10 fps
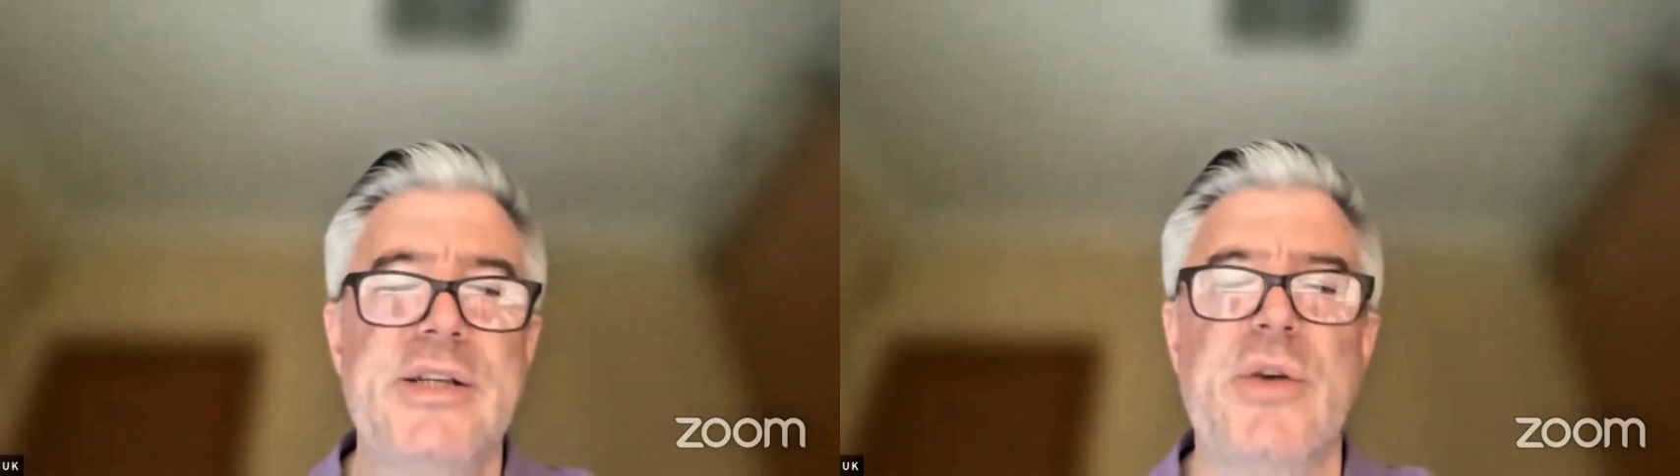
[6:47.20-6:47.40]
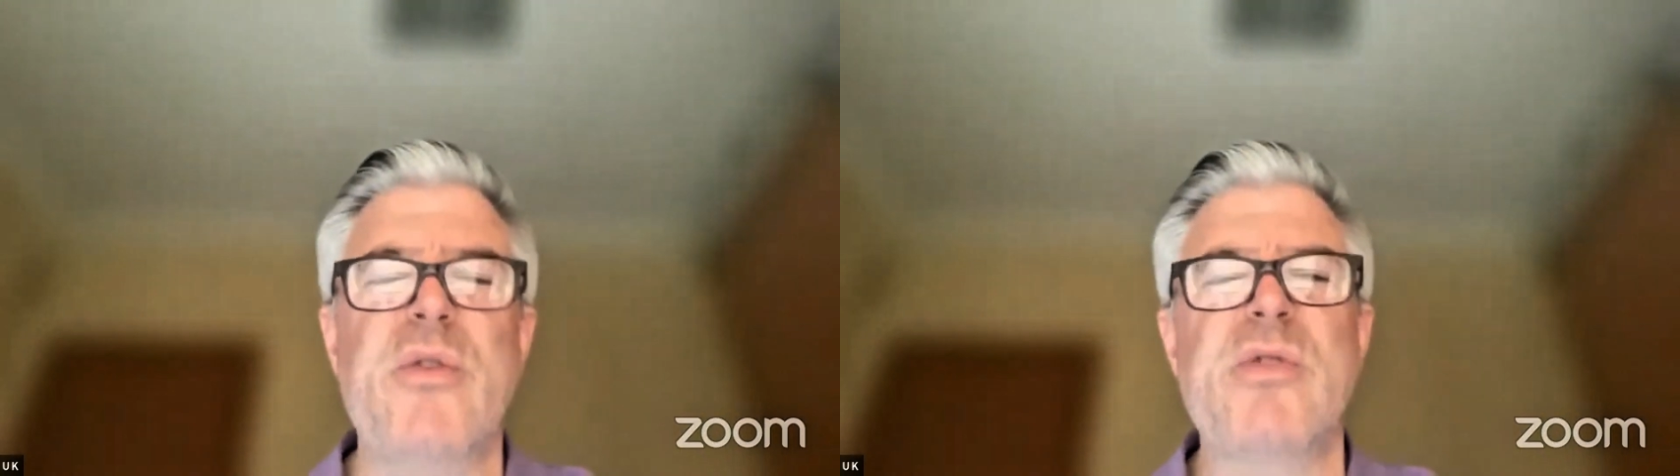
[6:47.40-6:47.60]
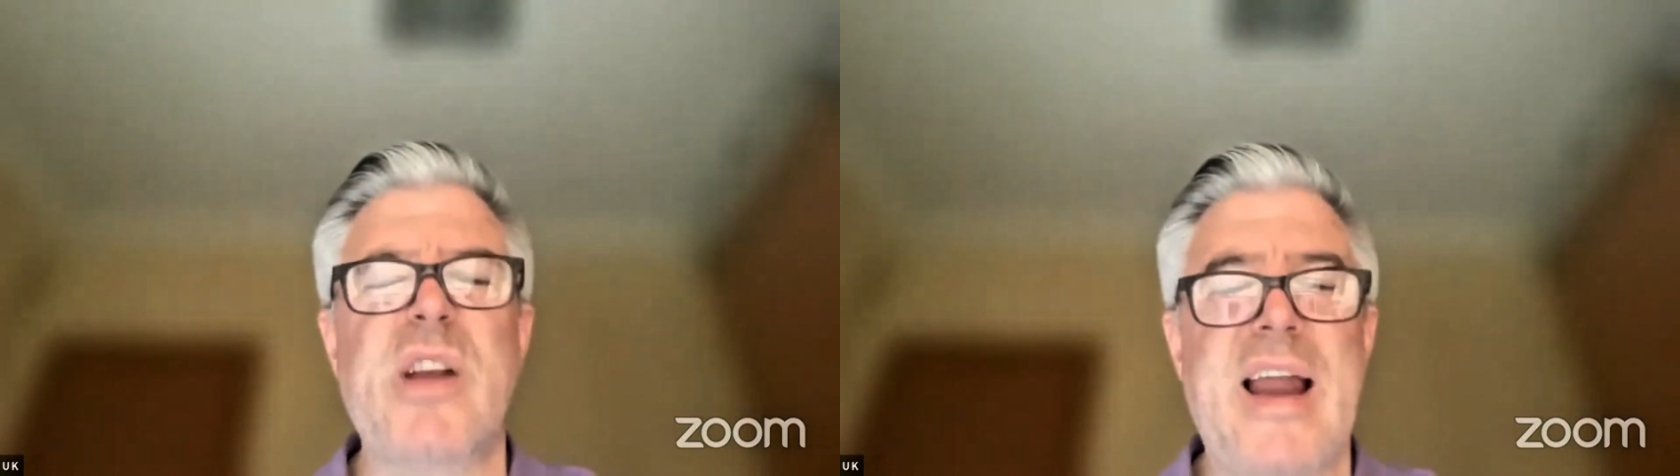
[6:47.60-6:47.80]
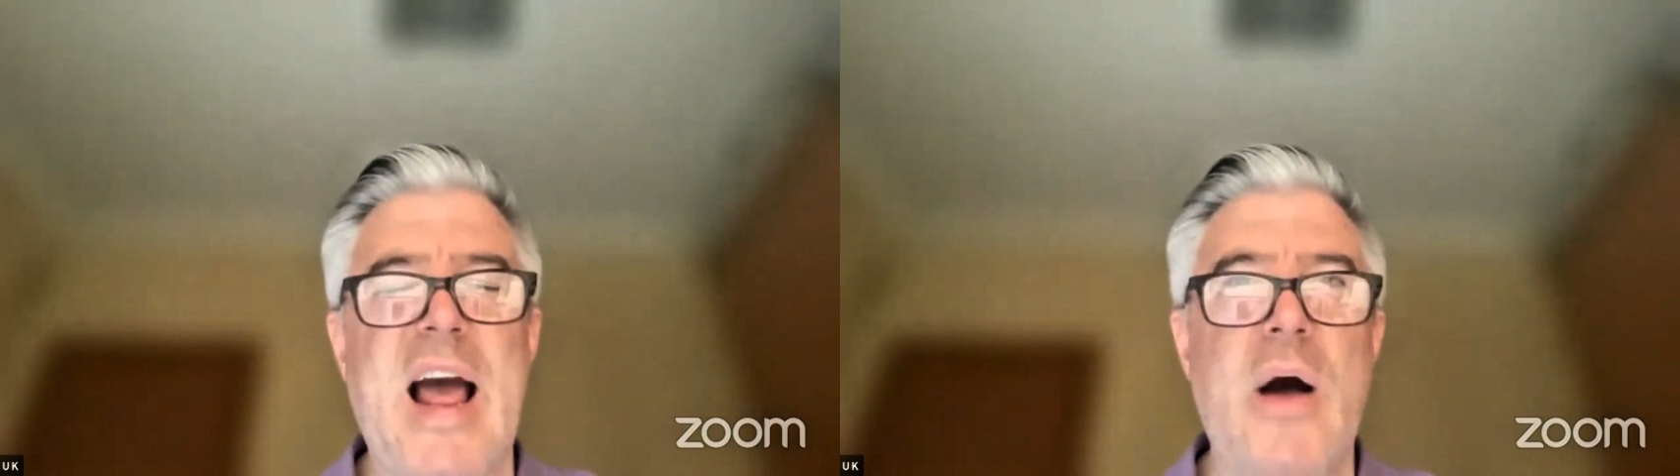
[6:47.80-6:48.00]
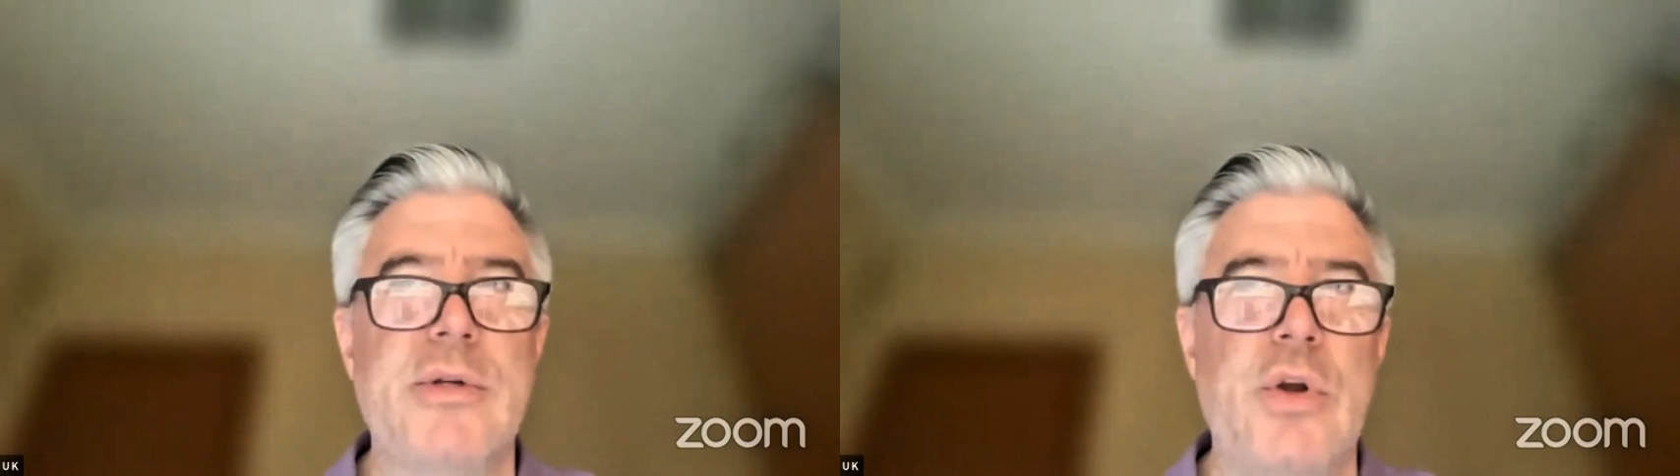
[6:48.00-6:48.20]
So those
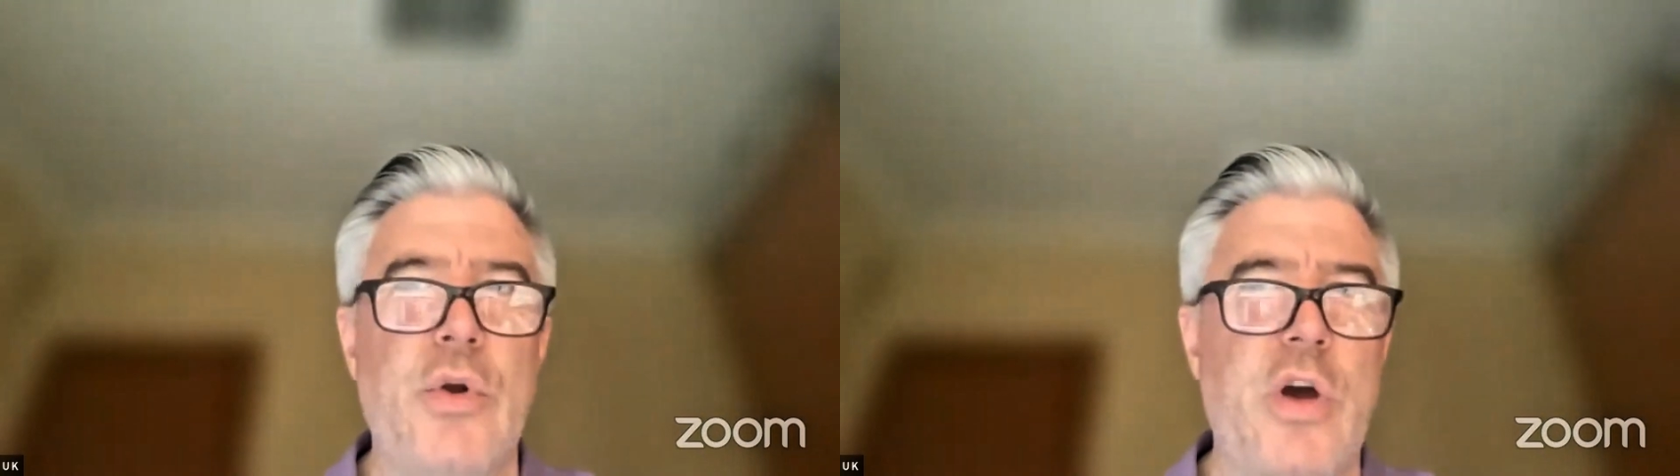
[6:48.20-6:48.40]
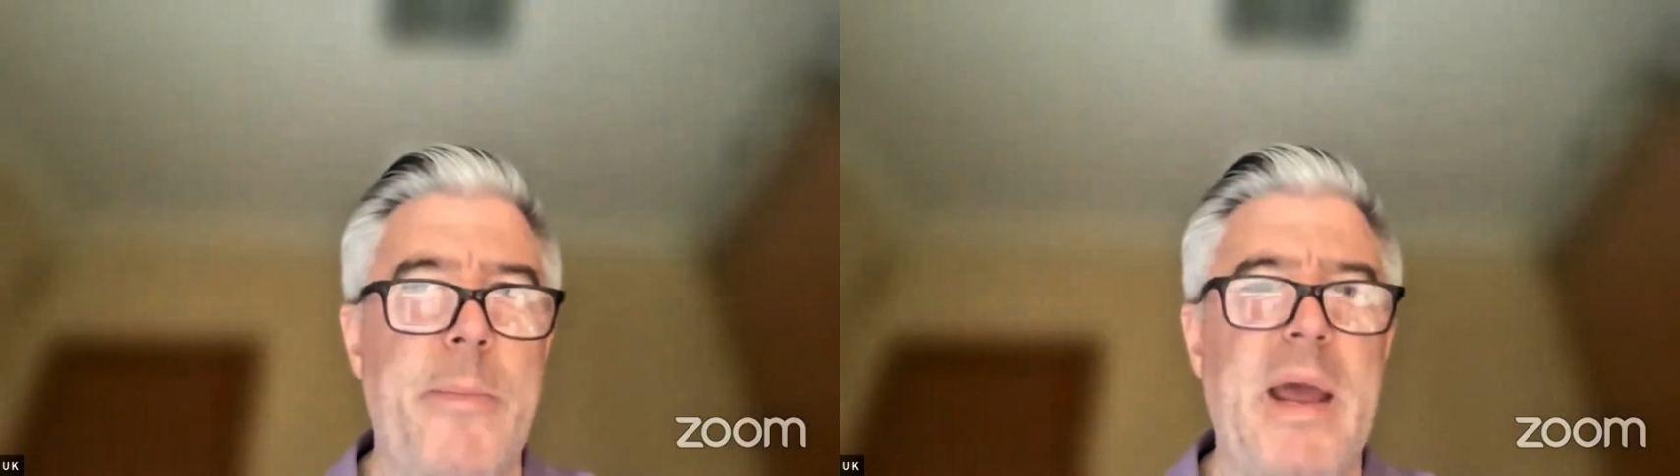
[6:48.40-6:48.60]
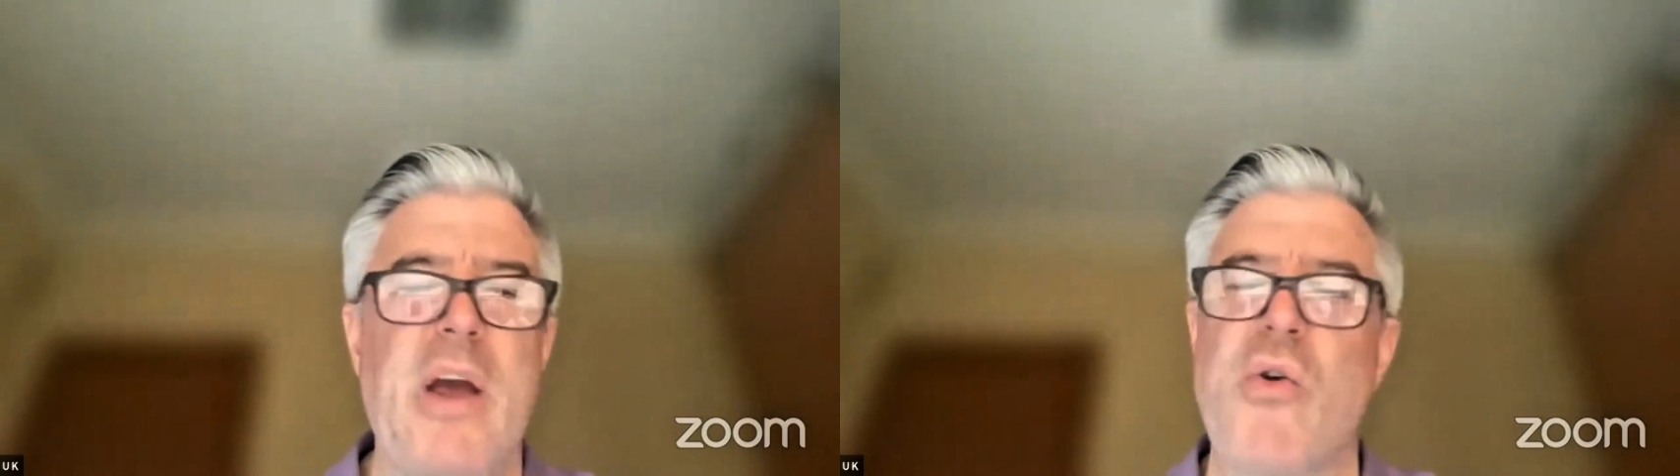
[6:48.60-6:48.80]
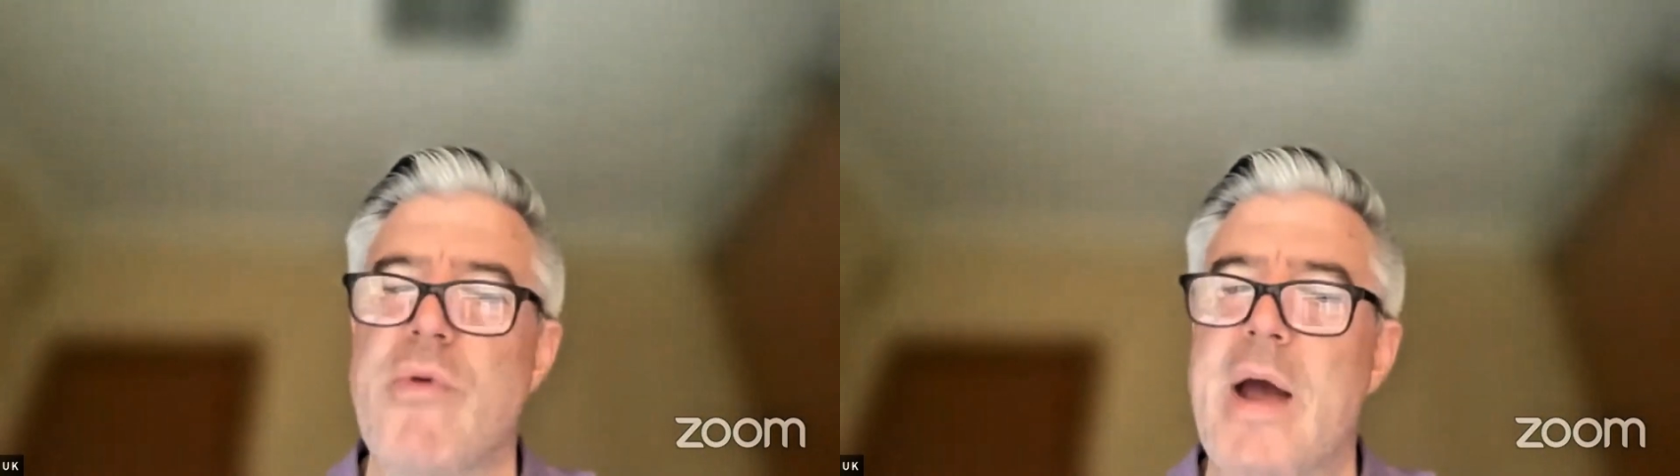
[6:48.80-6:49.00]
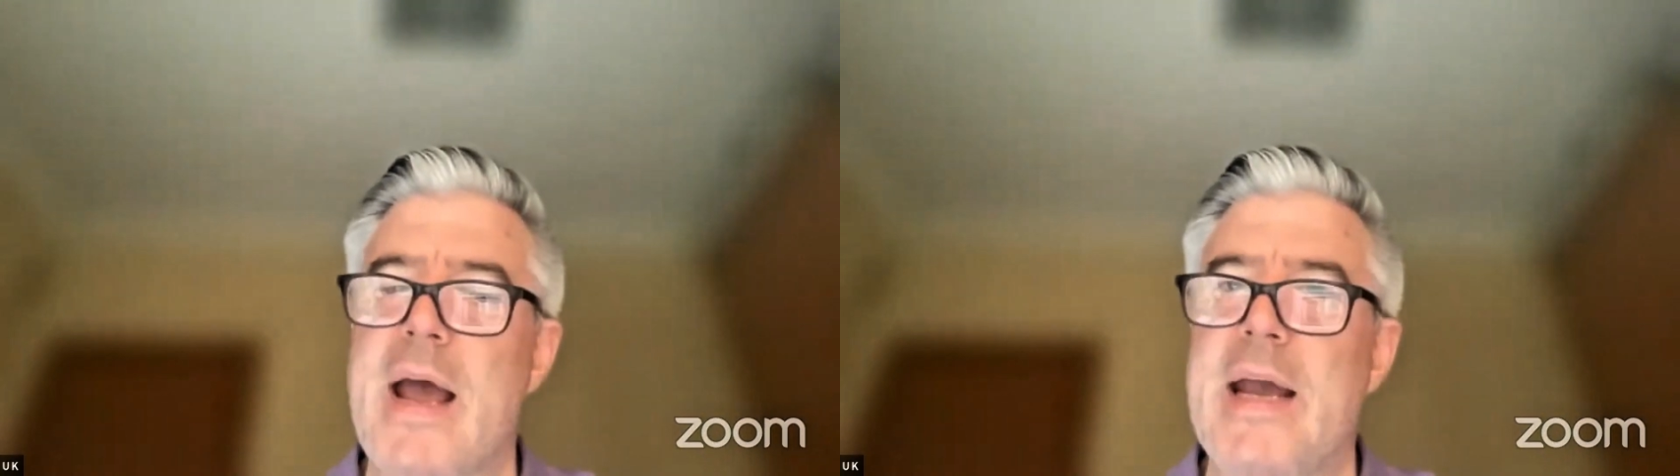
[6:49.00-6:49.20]
clouds look a bit
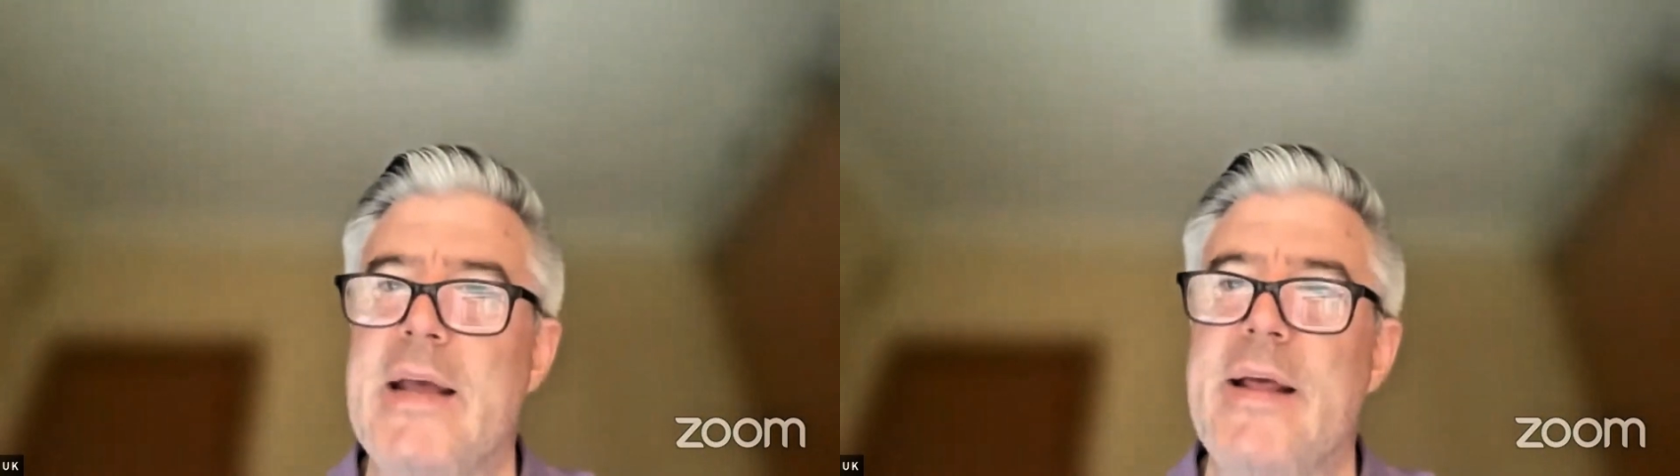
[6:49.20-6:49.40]
grey.